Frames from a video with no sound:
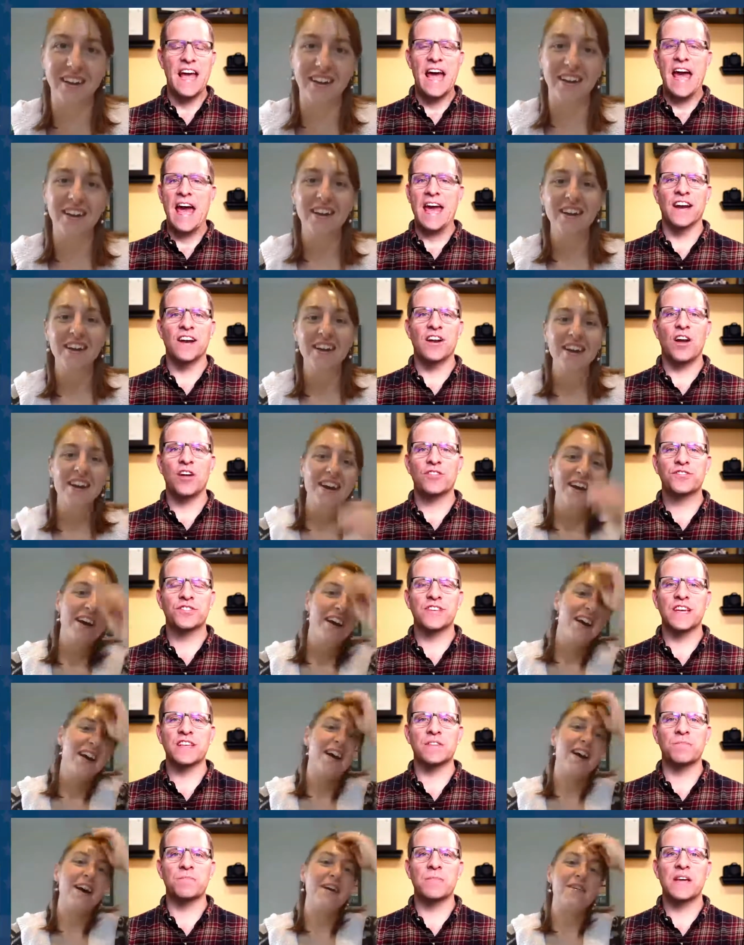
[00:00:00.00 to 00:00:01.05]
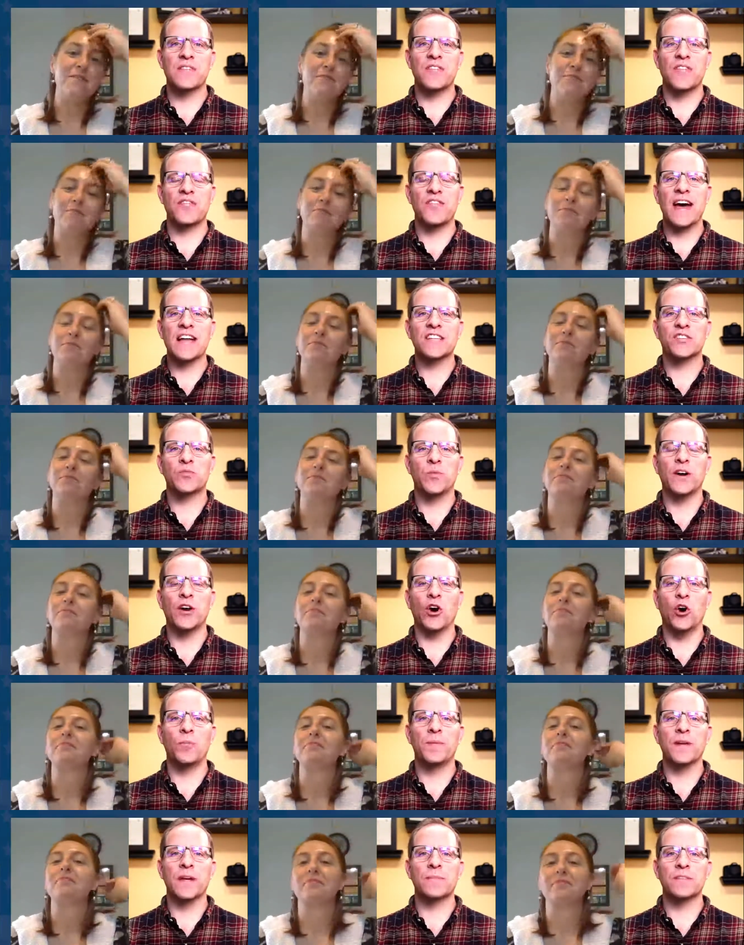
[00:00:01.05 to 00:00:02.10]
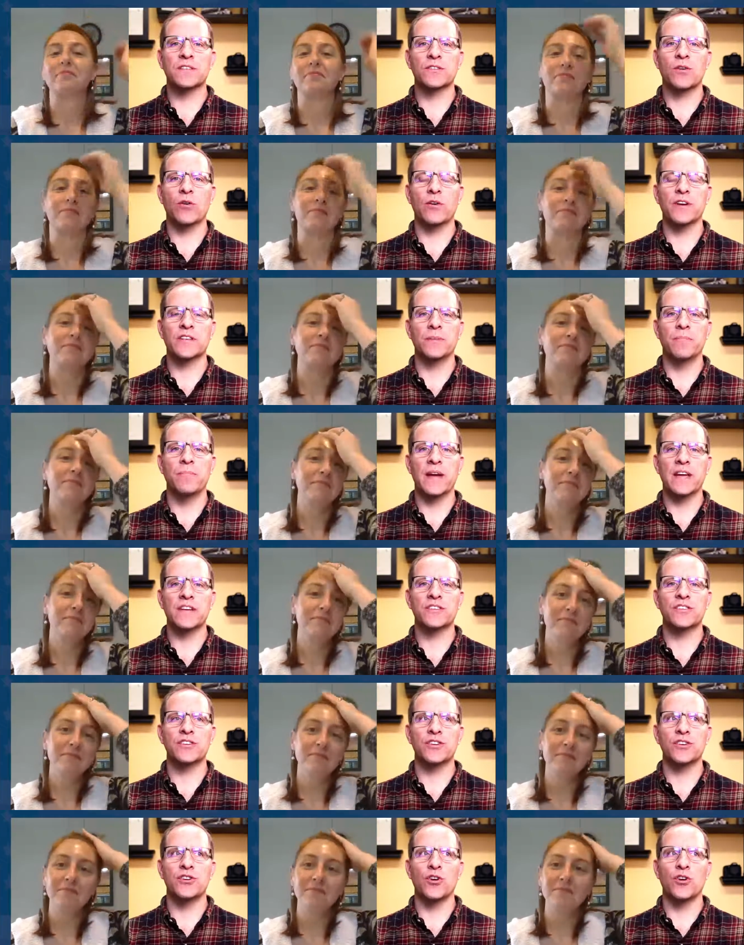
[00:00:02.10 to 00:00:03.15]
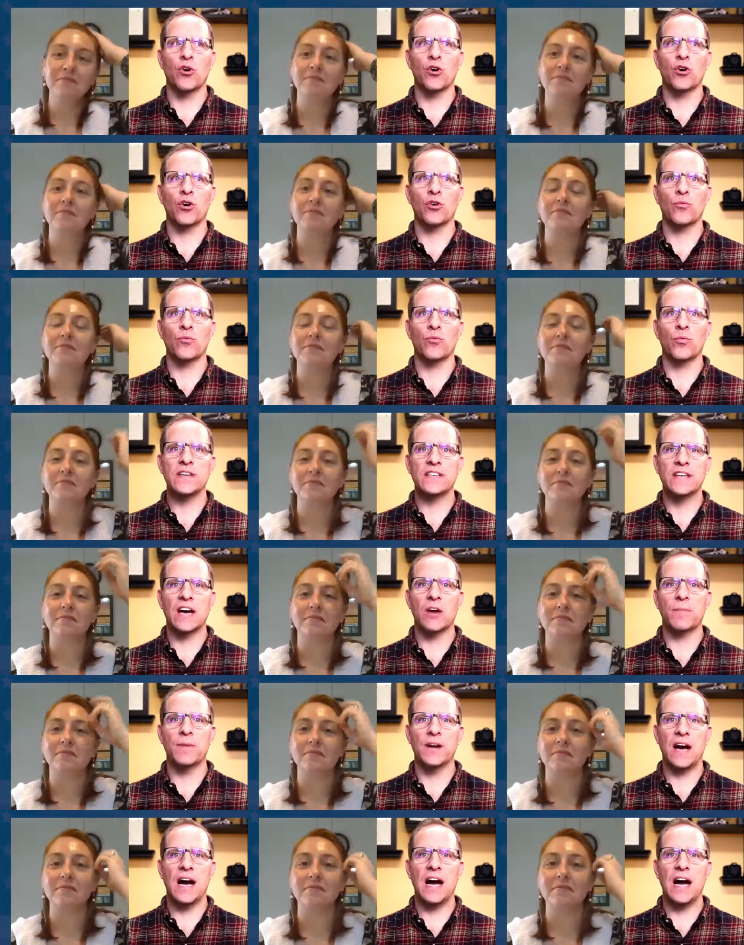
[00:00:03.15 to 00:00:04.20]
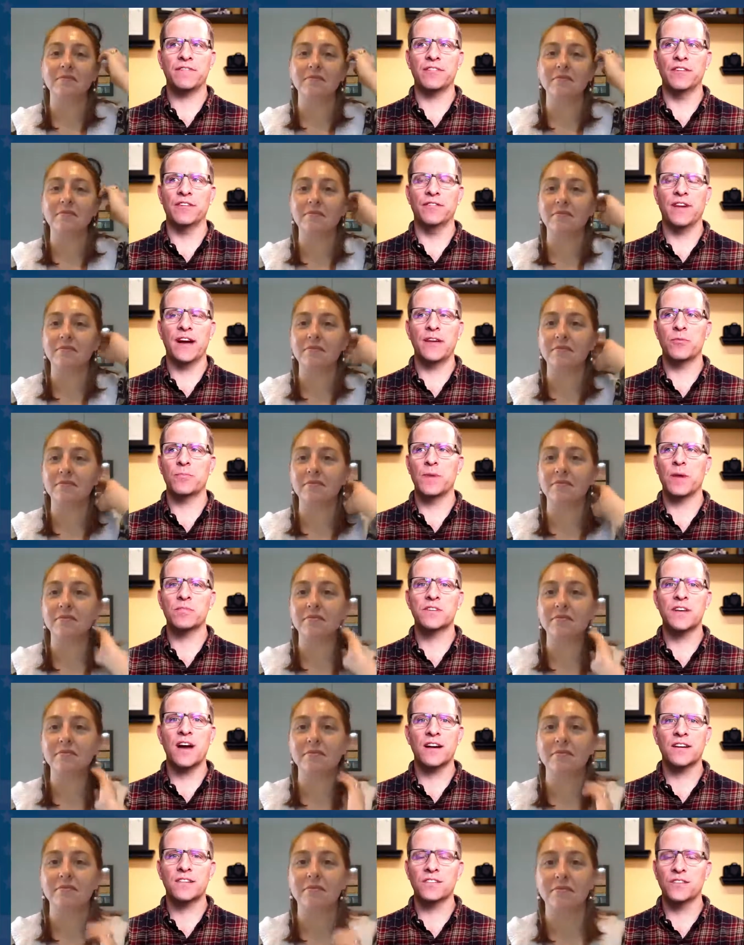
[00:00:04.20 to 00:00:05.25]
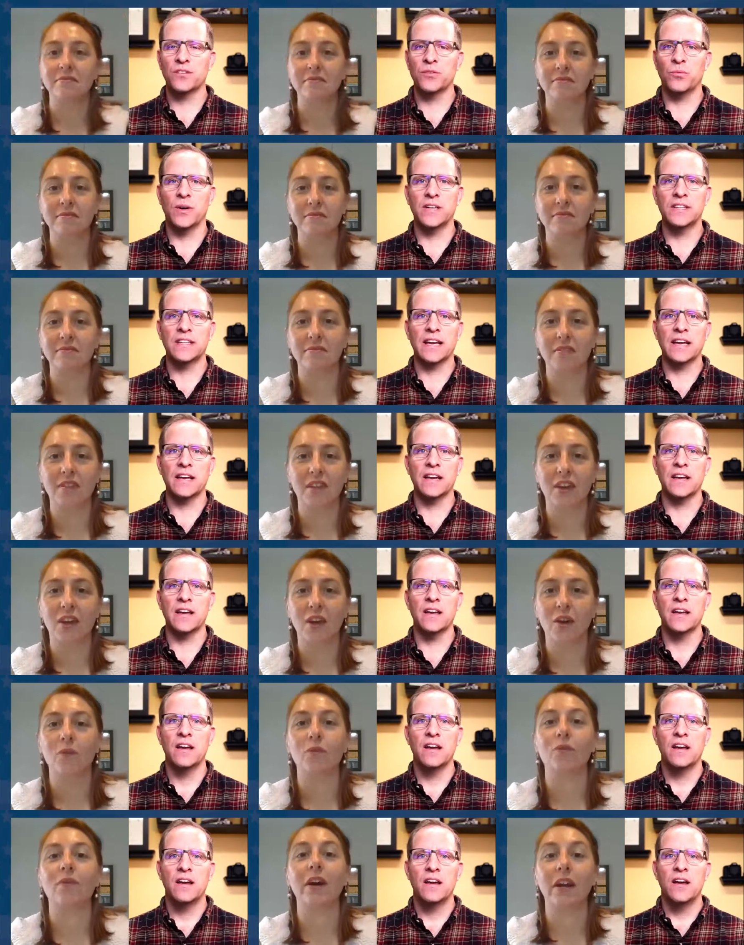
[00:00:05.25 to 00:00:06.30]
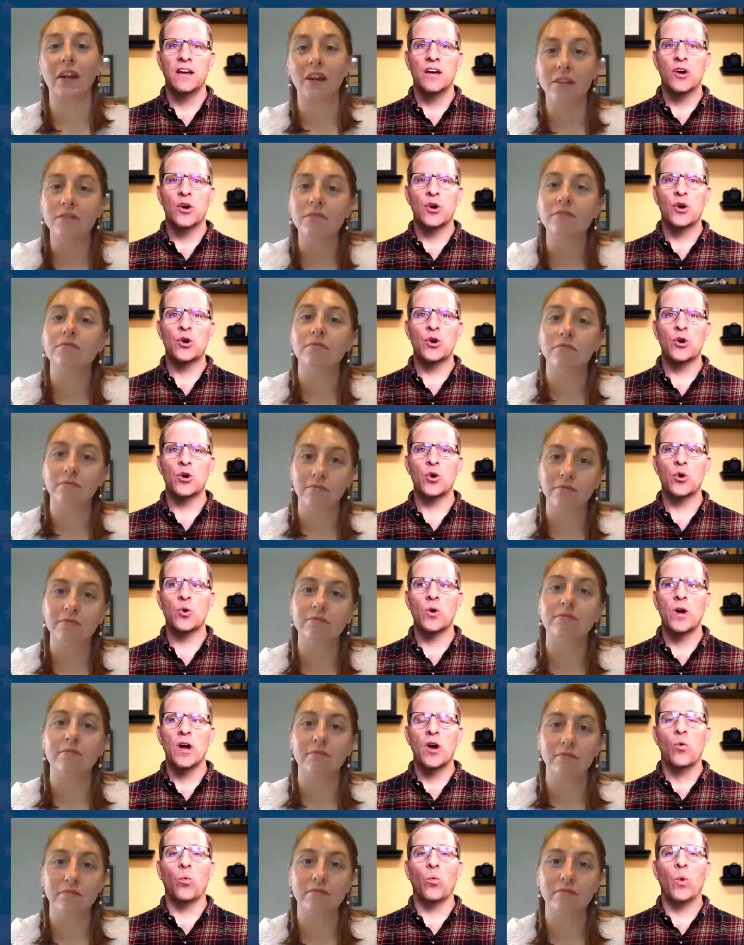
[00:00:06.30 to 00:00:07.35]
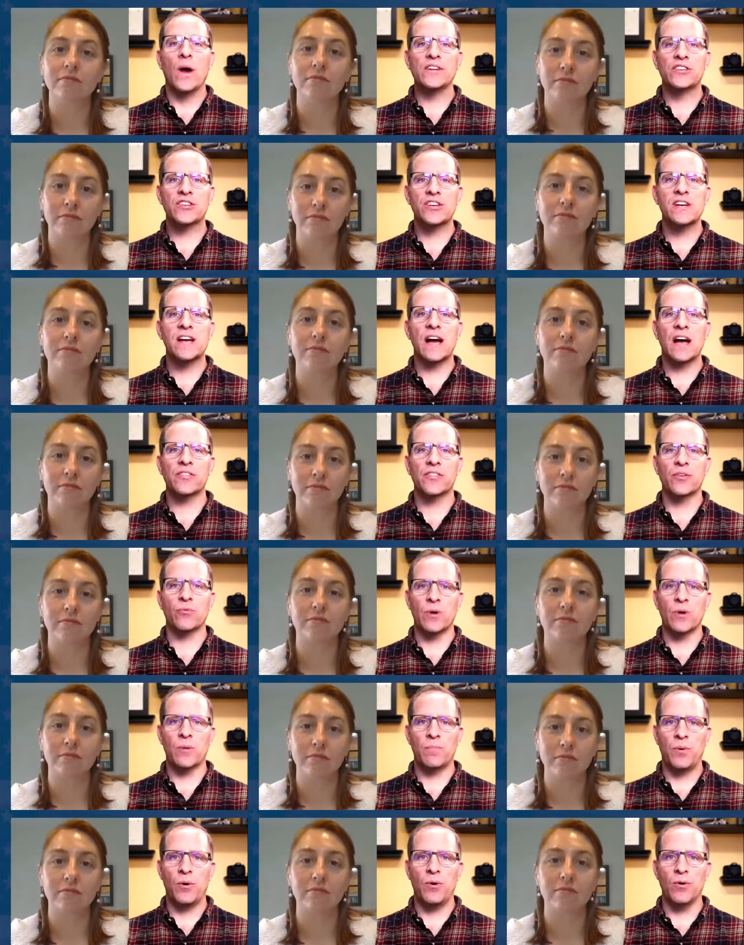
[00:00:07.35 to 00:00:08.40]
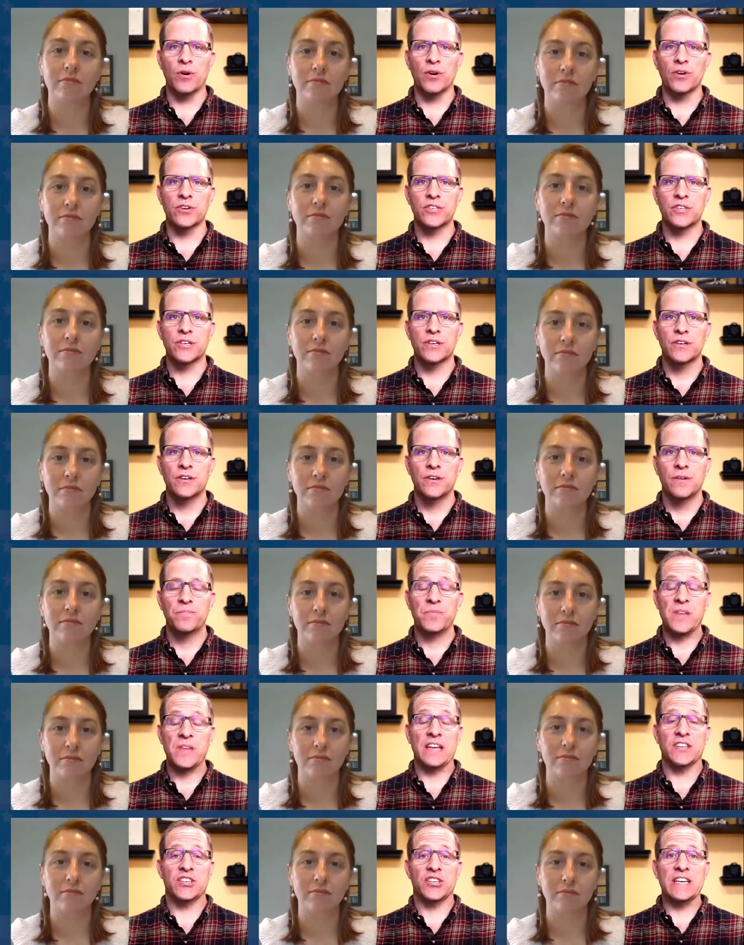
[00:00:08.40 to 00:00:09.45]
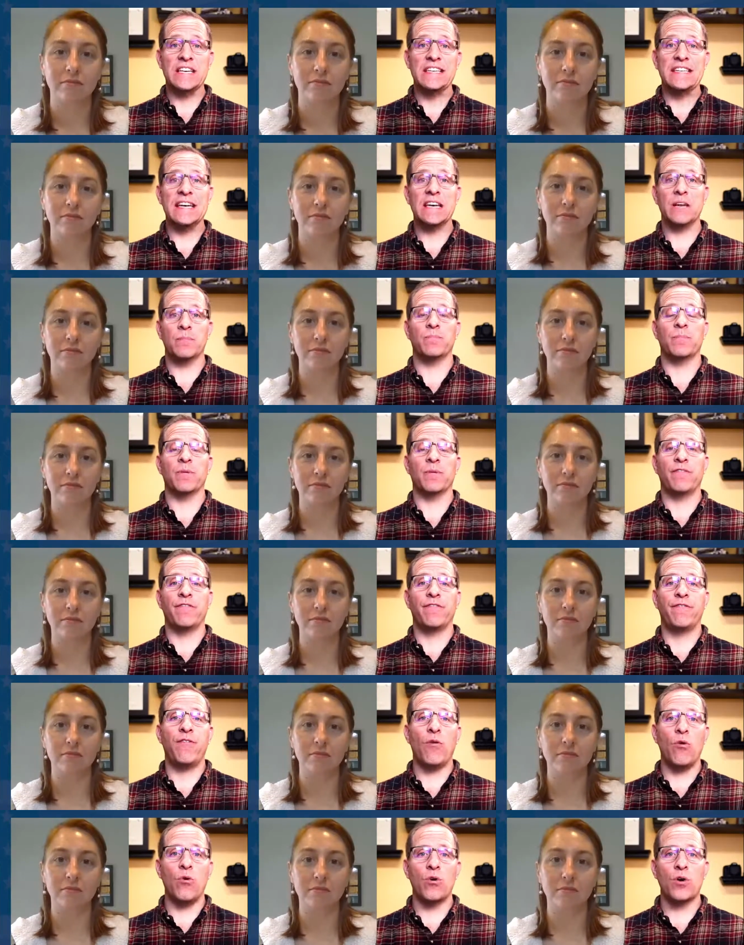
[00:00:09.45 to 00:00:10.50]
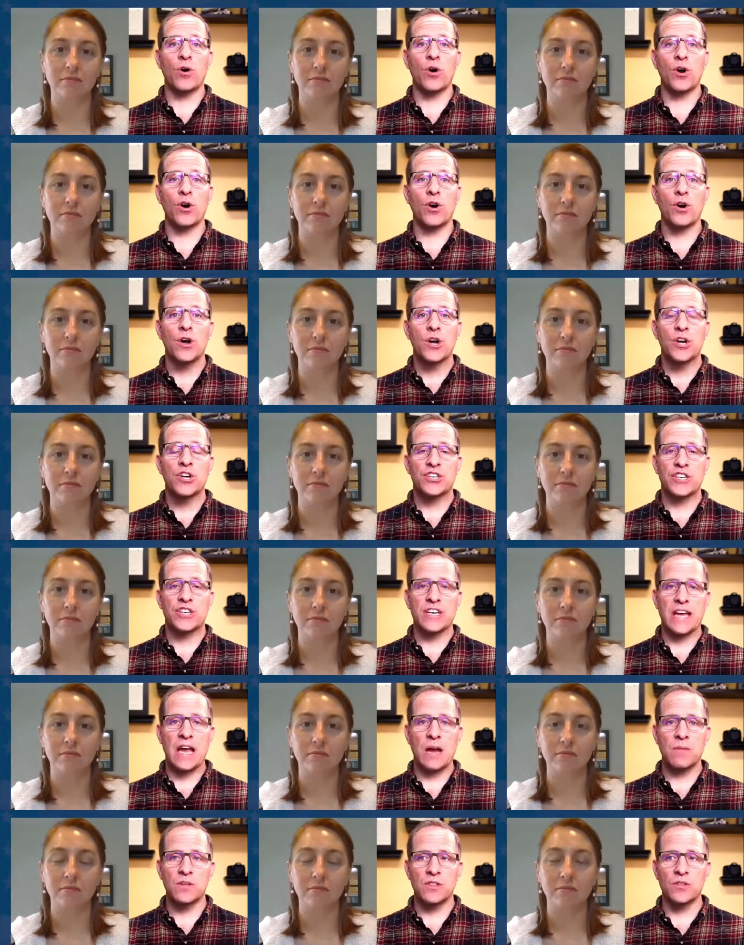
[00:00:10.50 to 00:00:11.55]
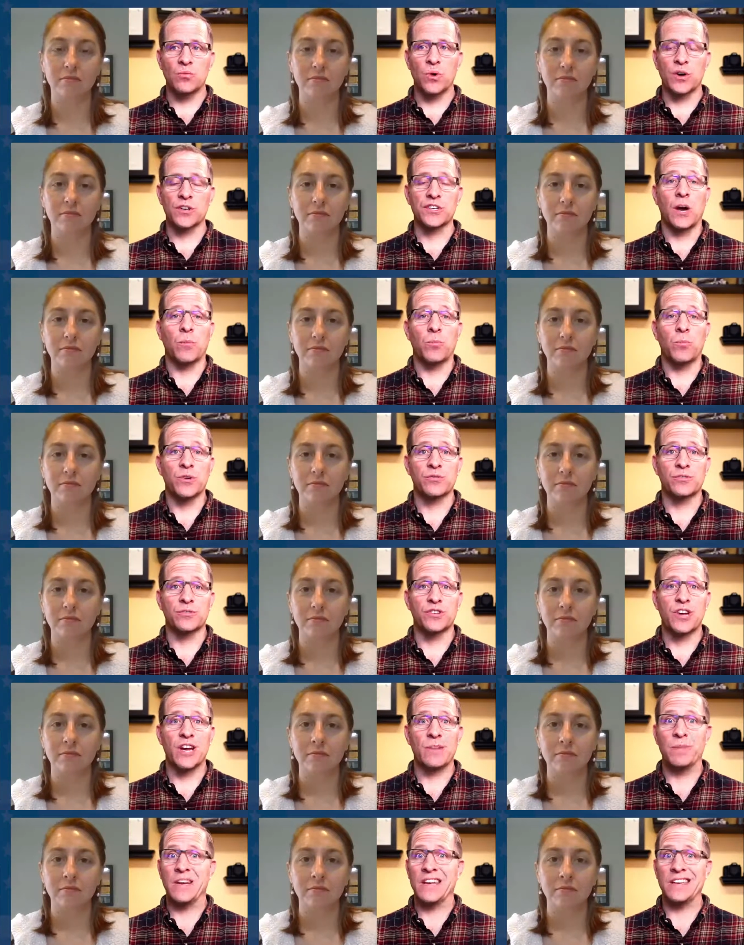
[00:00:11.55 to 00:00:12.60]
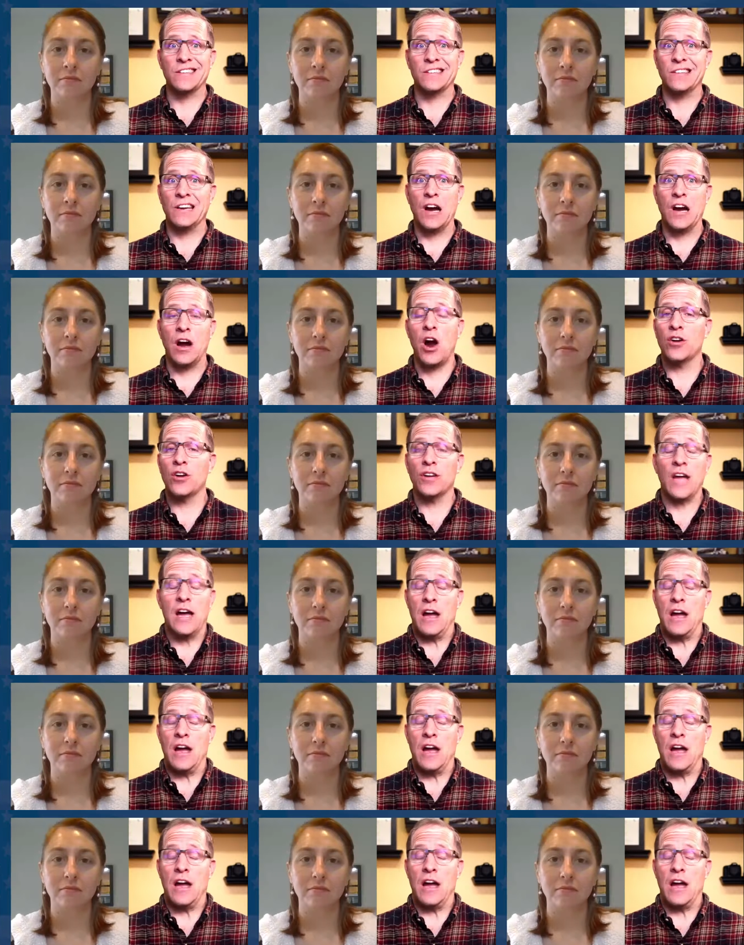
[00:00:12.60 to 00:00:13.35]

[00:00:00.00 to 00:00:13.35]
Speaker 1: And it also doesn't mean um, that's what OPM is going to base your retirement off of. I remember talking to one lady right. who, when she got the report, and she did it before she came to the workshop, which was good because hard,